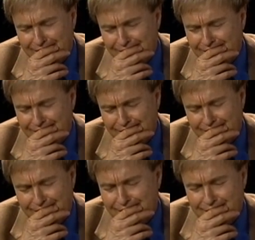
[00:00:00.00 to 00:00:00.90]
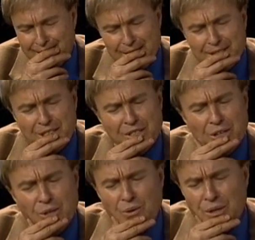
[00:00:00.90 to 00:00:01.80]
Wow.
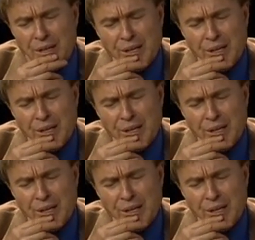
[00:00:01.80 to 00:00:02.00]
So